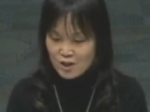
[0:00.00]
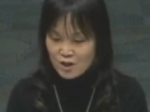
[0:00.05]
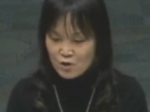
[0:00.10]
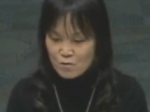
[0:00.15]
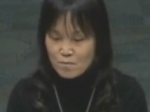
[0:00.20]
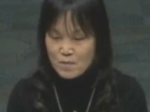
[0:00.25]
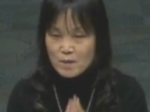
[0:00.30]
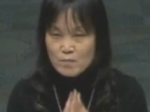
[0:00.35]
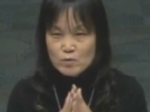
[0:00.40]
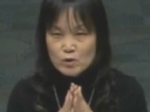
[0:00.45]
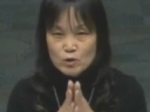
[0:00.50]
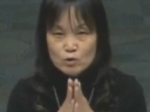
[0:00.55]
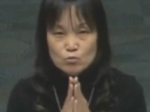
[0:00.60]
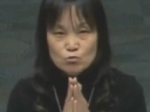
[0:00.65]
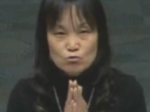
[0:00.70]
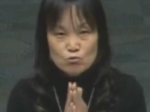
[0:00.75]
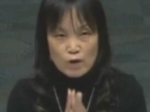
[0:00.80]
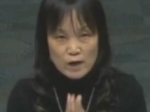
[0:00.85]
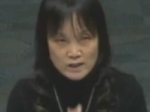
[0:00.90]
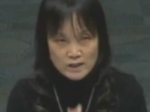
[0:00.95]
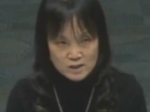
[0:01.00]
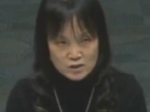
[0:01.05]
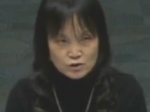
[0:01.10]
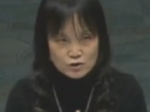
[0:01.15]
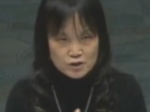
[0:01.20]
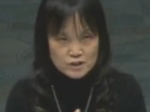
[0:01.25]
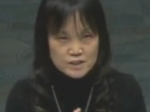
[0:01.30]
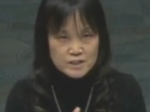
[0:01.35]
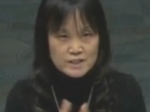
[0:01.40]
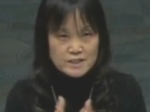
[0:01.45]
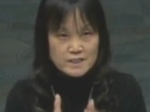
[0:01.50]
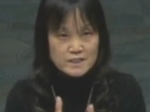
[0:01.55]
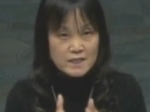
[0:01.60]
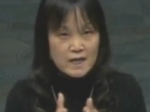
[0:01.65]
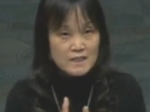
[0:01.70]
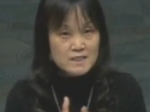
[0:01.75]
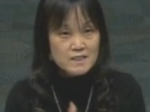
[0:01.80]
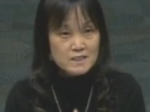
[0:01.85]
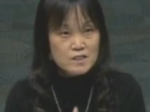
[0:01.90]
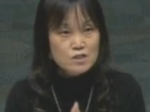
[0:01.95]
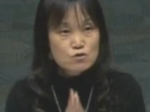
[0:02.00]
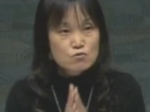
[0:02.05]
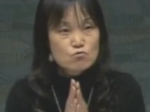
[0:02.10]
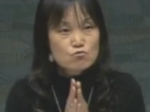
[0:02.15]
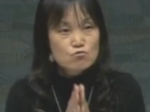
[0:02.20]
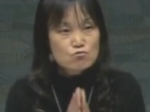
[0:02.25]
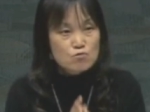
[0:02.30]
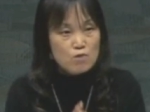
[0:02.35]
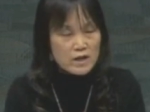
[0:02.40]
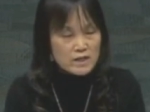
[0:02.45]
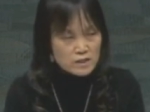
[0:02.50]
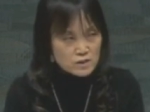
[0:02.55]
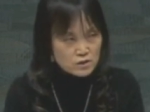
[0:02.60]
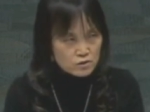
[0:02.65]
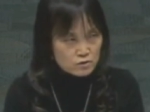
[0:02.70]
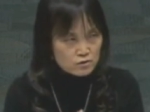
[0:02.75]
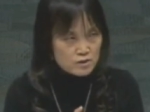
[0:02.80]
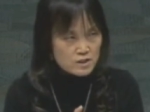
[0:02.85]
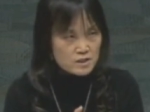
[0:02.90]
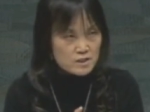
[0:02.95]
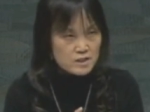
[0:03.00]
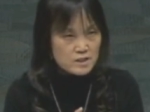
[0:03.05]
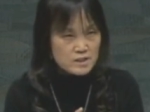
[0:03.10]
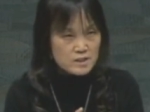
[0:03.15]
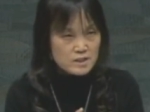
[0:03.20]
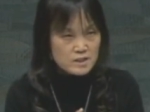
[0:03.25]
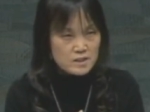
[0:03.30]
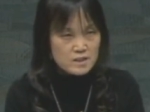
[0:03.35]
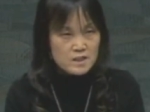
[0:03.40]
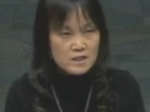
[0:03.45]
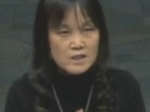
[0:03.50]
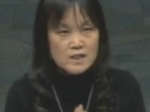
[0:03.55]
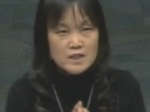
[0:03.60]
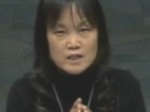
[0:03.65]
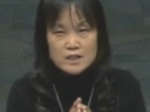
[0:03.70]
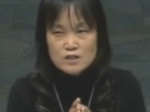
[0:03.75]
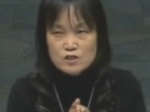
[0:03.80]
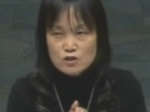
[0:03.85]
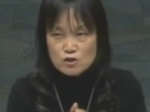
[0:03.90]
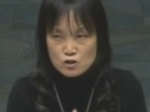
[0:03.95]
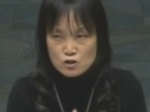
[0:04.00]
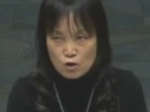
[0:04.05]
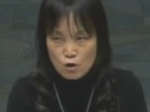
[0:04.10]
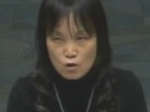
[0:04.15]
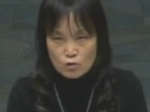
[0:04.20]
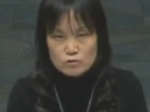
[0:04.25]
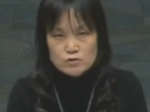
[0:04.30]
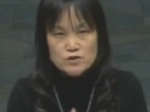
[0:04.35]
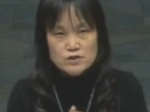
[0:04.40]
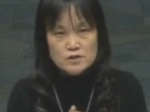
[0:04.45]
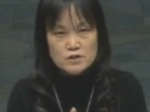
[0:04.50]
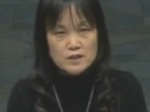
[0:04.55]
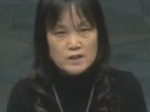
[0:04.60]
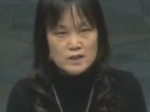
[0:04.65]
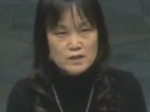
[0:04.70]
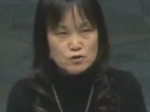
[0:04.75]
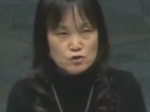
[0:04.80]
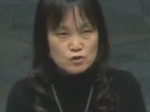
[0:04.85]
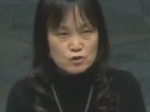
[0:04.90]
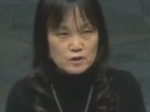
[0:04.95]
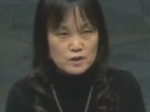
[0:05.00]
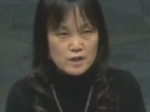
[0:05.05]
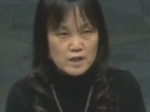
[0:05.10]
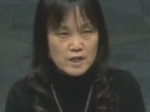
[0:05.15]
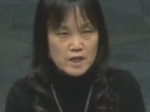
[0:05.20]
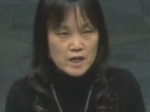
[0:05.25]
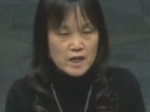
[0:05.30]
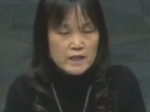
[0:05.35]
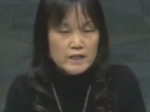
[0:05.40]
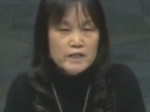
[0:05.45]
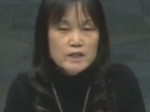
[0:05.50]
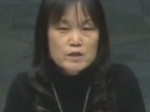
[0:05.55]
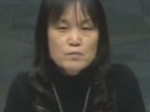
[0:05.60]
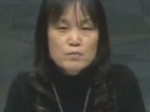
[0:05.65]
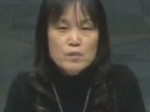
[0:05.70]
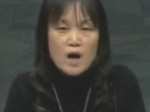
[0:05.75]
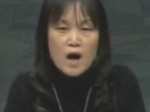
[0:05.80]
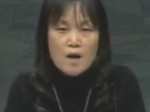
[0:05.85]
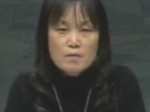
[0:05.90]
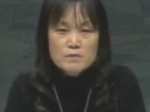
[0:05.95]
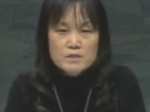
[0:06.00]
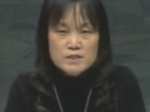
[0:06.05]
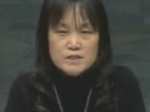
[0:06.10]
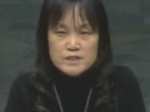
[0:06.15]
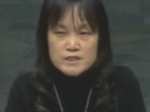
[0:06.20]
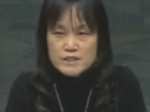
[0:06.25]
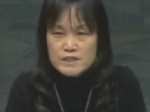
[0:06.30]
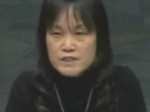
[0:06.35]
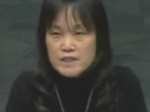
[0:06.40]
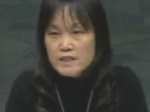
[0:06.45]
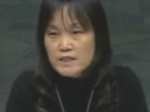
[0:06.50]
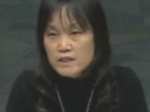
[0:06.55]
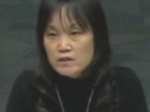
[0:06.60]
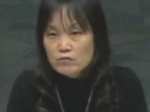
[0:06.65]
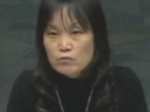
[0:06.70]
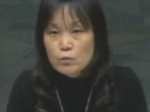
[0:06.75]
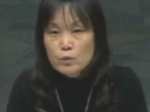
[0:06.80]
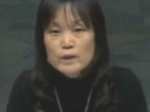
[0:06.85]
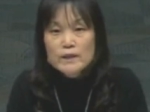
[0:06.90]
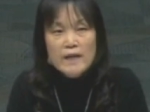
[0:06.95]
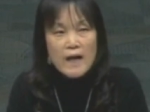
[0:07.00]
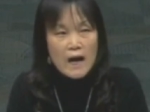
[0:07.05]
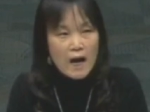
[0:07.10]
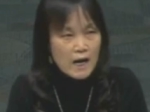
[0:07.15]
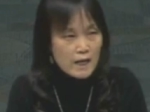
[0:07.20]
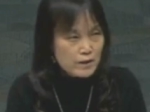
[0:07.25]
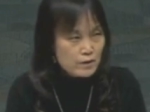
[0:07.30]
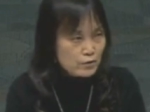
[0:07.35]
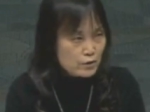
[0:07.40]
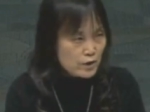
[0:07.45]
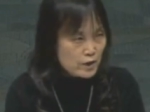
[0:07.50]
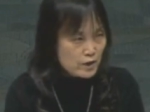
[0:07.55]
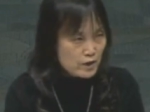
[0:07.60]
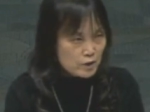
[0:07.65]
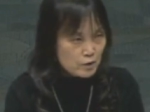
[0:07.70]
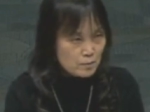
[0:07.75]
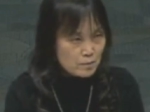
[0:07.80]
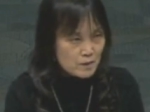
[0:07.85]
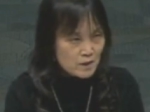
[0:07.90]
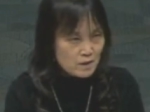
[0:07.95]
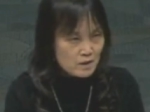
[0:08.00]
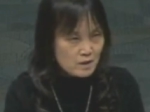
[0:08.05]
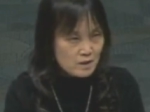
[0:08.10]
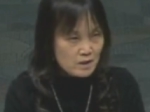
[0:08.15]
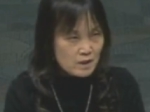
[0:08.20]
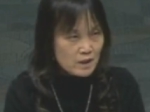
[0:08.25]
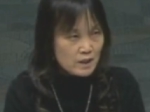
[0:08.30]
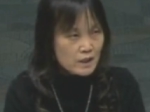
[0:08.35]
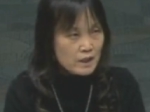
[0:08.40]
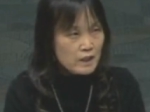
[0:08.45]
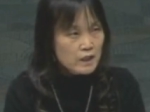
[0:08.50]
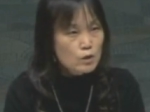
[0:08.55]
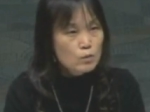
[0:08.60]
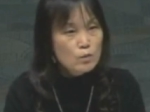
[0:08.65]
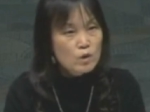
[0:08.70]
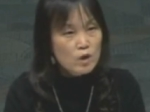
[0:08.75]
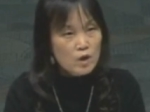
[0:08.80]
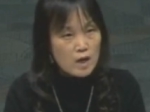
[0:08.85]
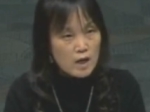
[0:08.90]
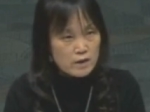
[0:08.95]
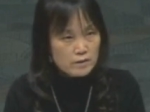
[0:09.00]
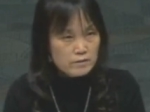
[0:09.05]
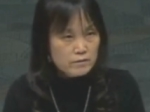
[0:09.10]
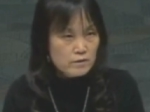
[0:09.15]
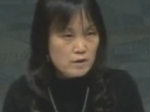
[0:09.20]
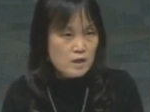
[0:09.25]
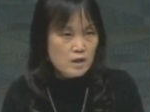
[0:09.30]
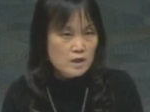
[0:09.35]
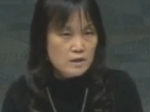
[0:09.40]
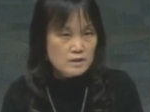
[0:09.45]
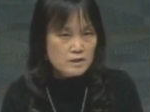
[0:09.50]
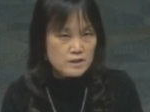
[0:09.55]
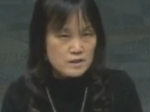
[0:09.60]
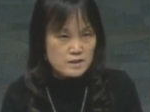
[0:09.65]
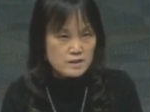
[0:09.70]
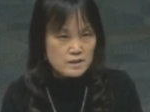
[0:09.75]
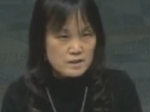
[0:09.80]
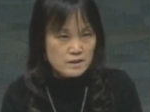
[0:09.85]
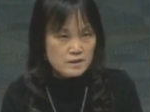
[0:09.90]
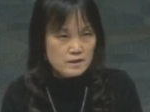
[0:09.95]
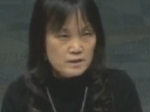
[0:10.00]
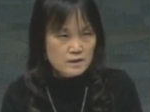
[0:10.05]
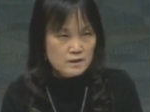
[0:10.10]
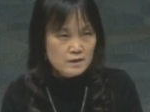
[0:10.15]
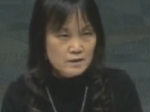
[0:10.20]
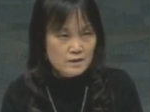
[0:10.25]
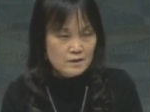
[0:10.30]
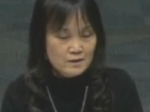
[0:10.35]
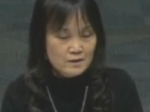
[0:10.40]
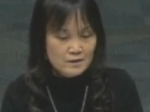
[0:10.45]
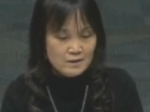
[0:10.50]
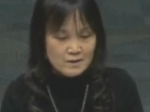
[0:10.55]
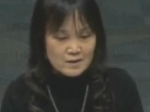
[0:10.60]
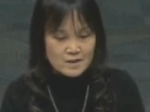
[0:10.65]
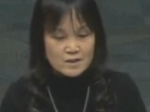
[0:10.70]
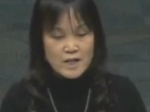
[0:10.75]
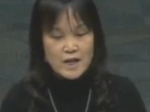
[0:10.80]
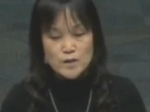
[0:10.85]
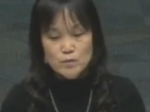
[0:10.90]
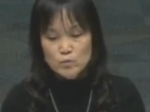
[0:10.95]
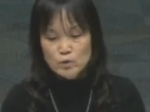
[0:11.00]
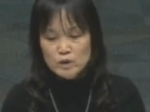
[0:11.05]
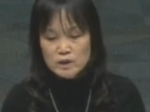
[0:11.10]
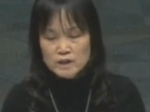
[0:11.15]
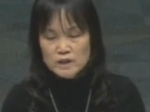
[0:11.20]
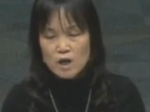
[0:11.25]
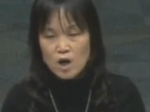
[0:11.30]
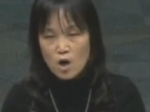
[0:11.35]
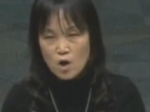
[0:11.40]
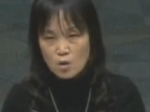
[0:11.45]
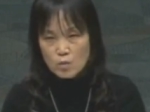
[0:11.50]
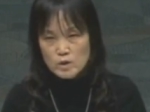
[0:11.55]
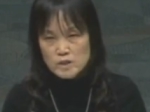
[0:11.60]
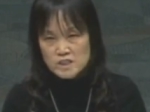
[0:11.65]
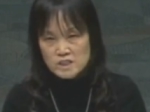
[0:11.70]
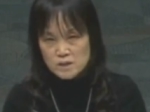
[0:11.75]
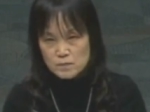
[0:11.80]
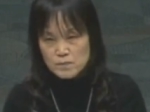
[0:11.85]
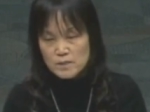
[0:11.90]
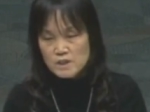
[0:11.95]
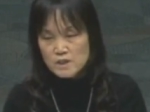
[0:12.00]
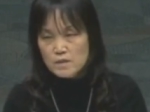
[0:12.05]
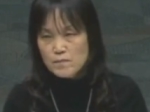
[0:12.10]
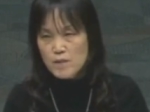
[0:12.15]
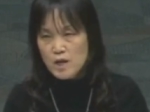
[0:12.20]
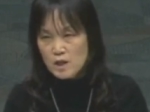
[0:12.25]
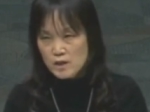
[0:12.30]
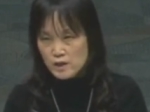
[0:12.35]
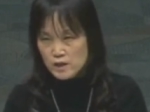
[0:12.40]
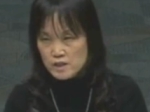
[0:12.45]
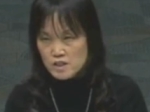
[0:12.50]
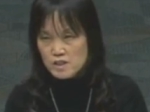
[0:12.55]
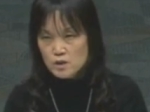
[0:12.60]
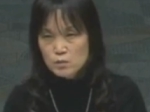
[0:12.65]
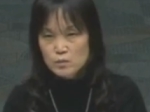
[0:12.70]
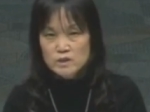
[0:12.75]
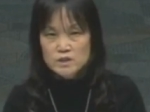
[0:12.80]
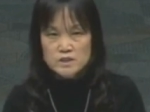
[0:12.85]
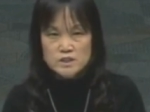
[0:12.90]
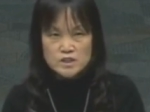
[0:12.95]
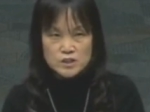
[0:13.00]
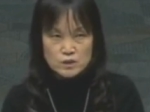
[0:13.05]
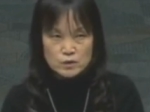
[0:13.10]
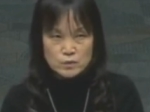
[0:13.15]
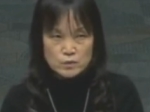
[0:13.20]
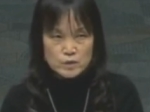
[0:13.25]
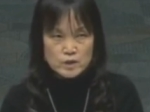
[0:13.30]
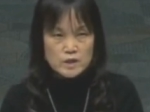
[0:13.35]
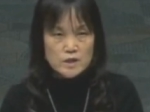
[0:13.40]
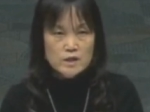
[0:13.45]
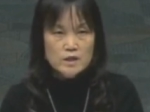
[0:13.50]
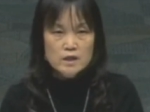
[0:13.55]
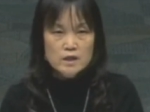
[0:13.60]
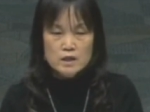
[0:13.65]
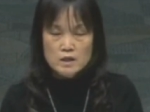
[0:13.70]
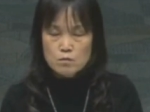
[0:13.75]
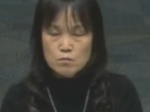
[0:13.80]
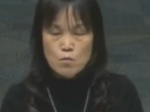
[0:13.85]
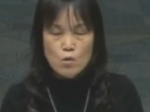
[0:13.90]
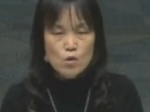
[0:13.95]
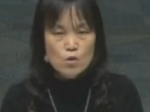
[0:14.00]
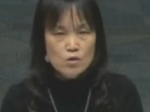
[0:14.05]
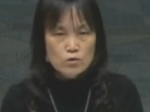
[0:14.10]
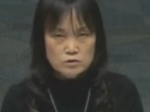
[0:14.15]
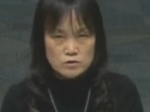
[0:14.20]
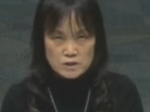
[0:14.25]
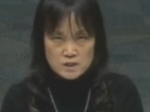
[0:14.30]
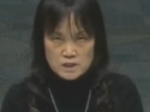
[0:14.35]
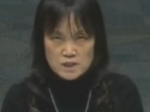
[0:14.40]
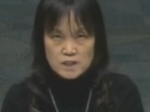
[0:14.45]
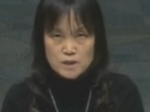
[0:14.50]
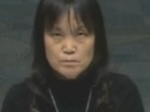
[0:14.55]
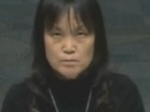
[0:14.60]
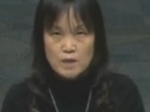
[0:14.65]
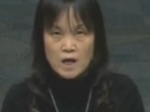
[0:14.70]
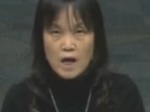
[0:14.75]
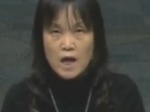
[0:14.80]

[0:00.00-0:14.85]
remember, righteousness, God says righteousness exalts a nation. And he promises that if we honor him, he will honor us. And we can always speak about things that we disagree, in moral scheme,